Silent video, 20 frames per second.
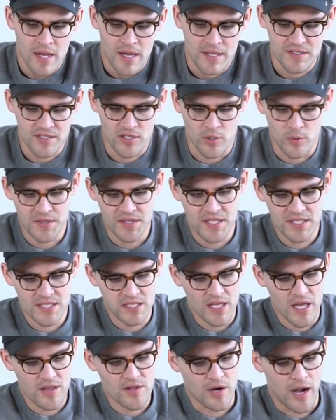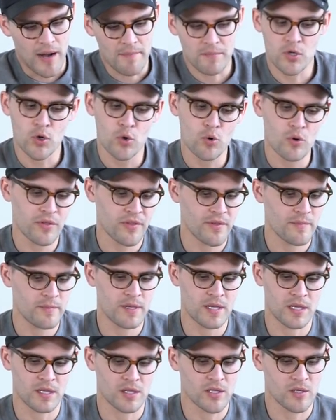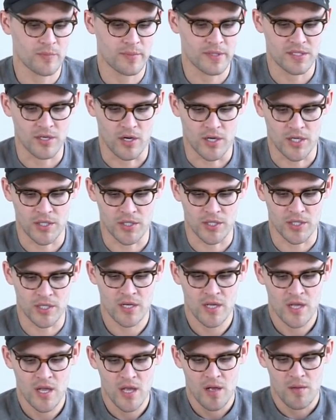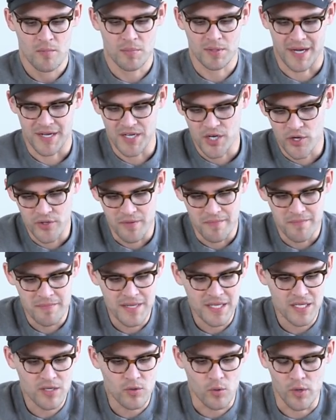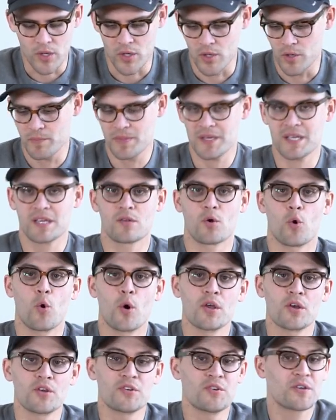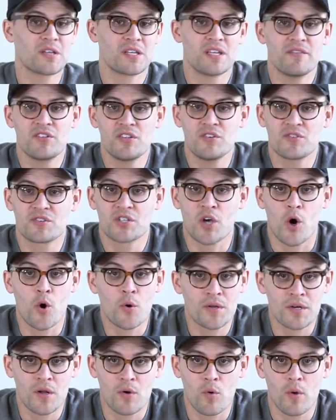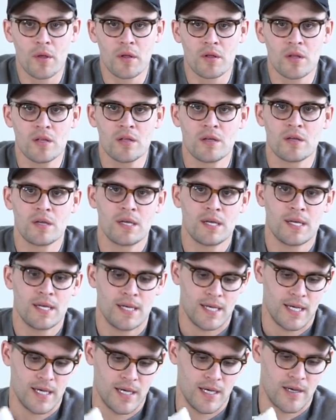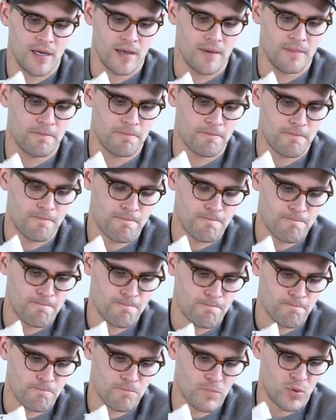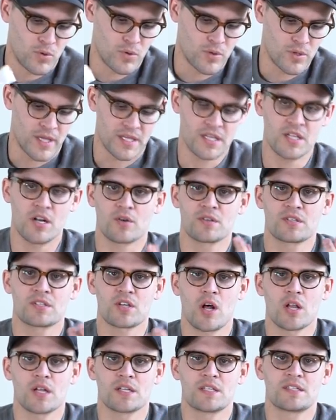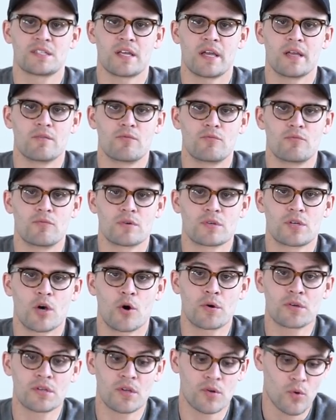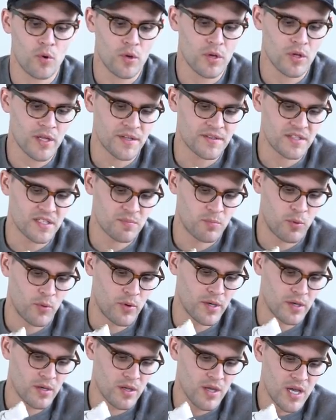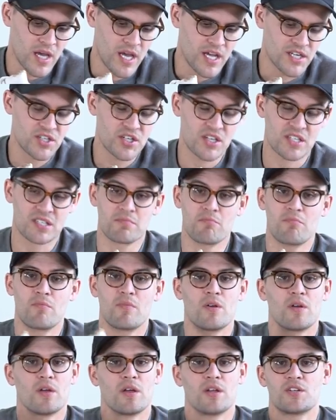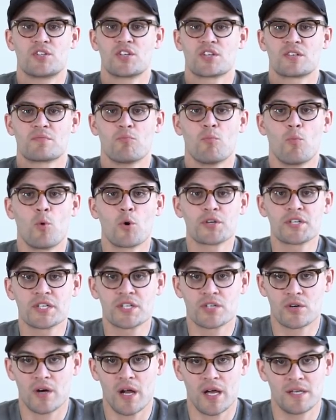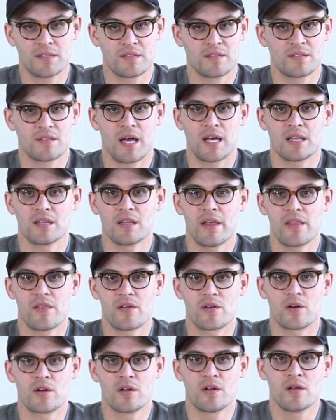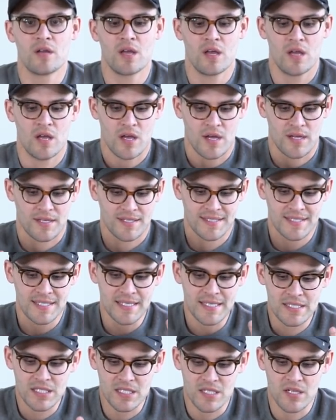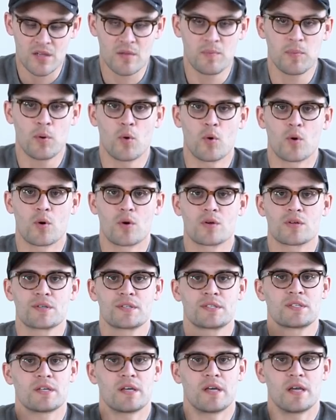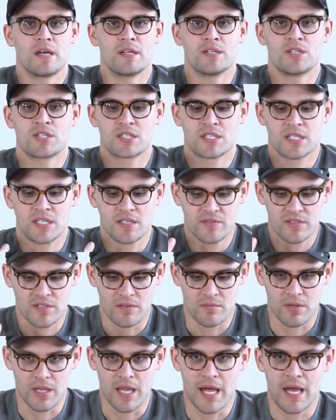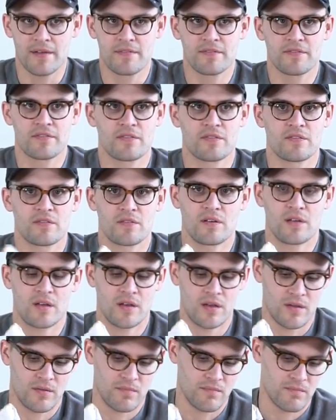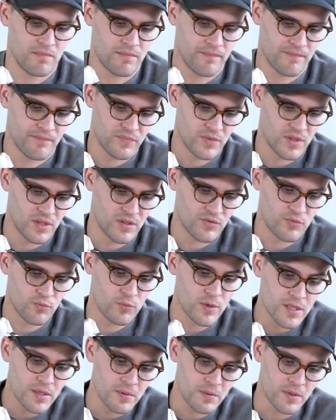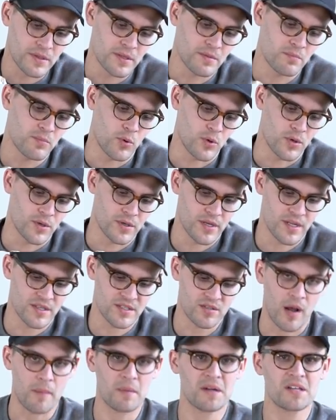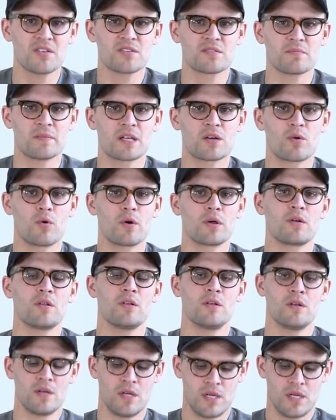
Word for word: And so with this leather, I'm cool with it being a little bit darker, but I know that mink oil, being an oil, you can even use coconut oil um, or you know solid state coconut oil at this point. It just it just moisturizes that leather, sinks into the pores, and just gives it life. Um, it's really, really important. And so I'm gonna use mink oil.